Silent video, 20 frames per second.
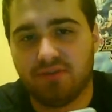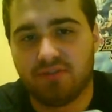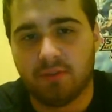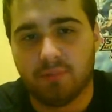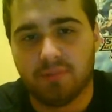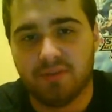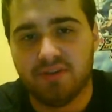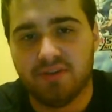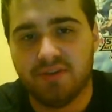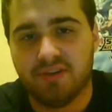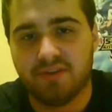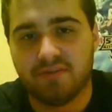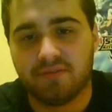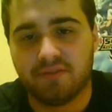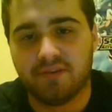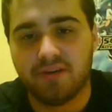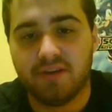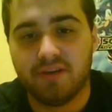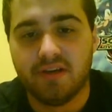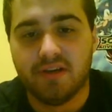I'm on the
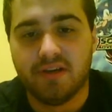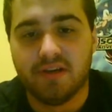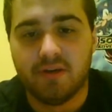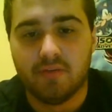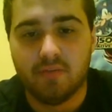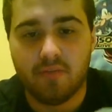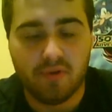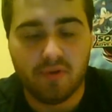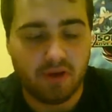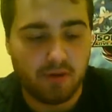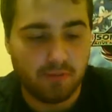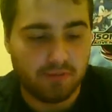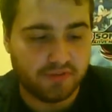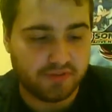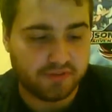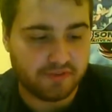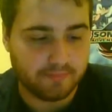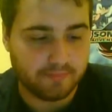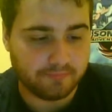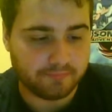Hercules part, which
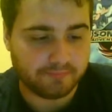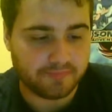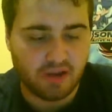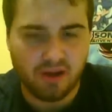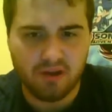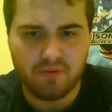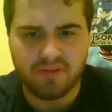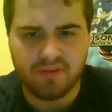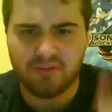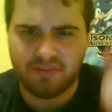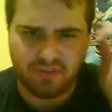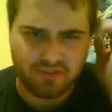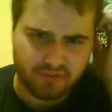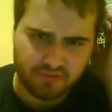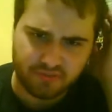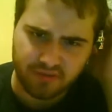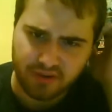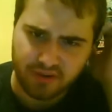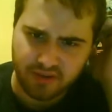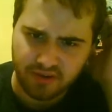is
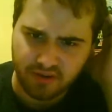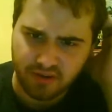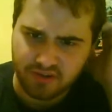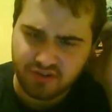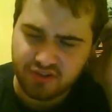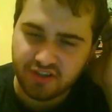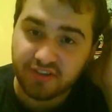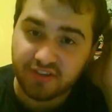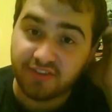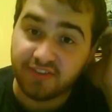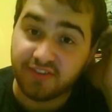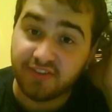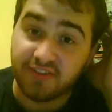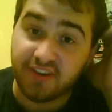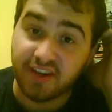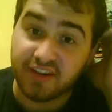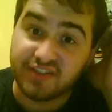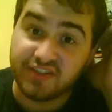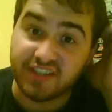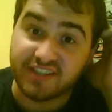freaking hard.
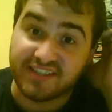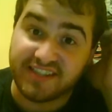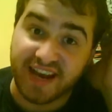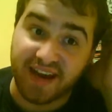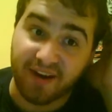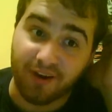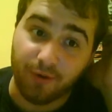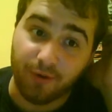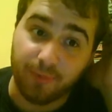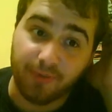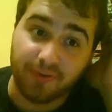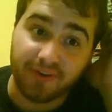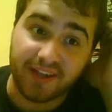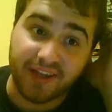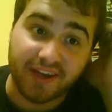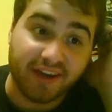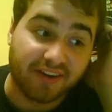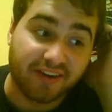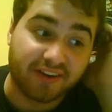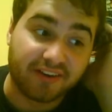I mean,
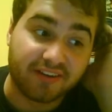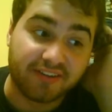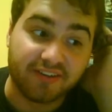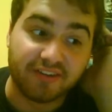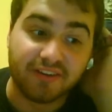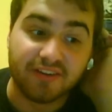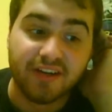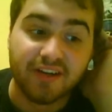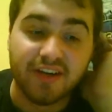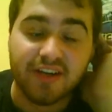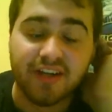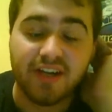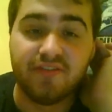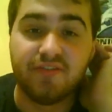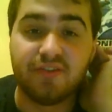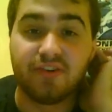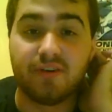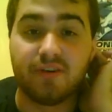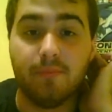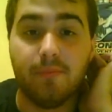with Terra it was
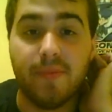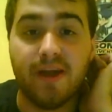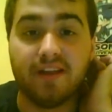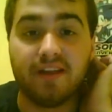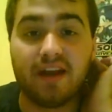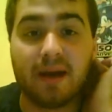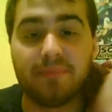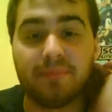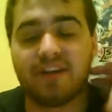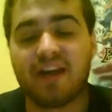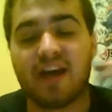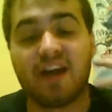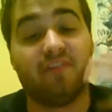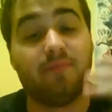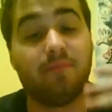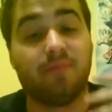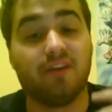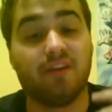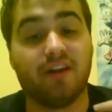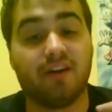hard. With
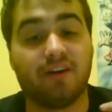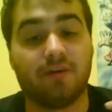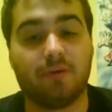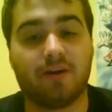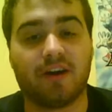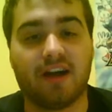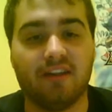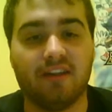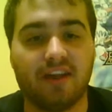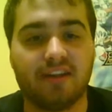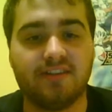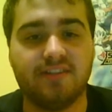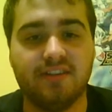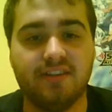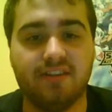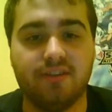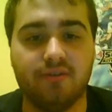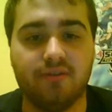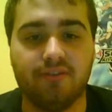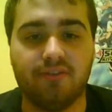Ventus it was easy. Of course,
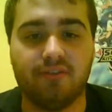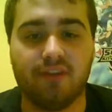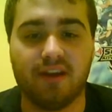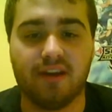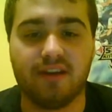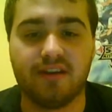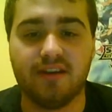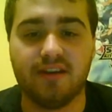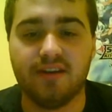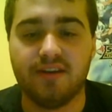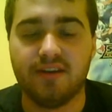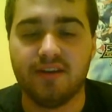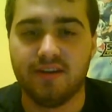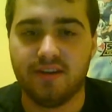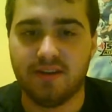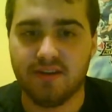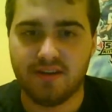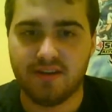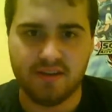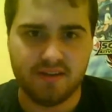he had to do something
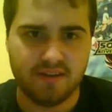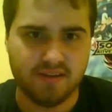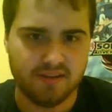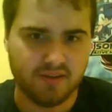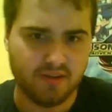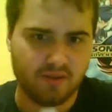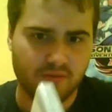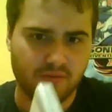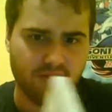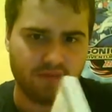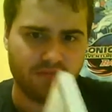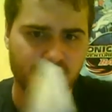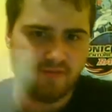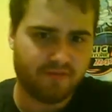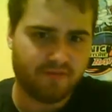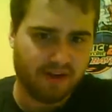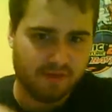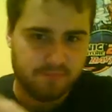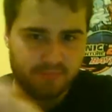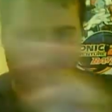different. But with
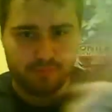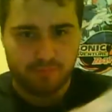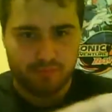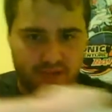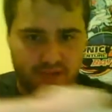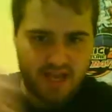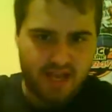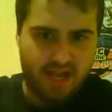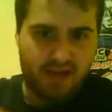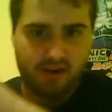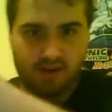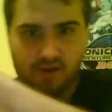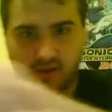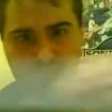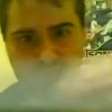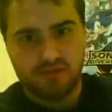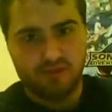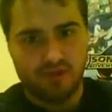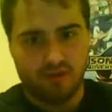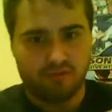
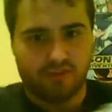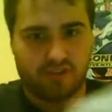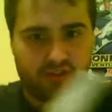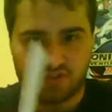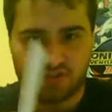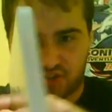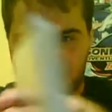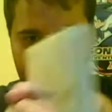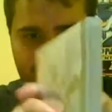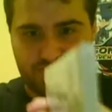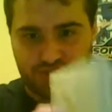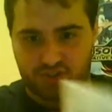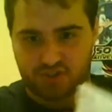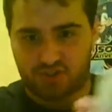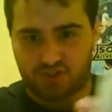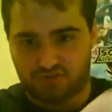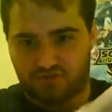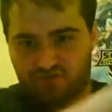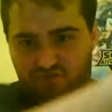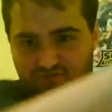Aqua, it's just friggin' hard. She